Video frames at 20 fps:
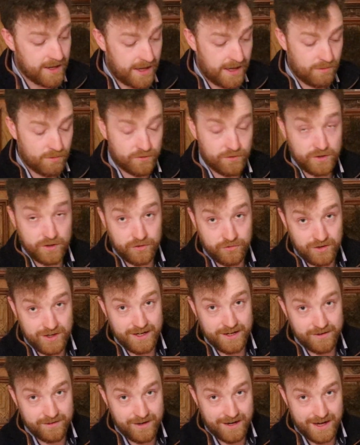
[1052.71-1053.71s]
it was for the
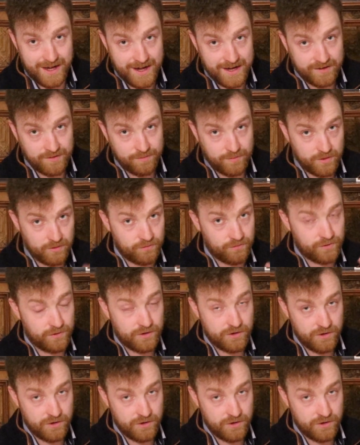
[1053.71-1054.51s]
3-litre LX, but it was for the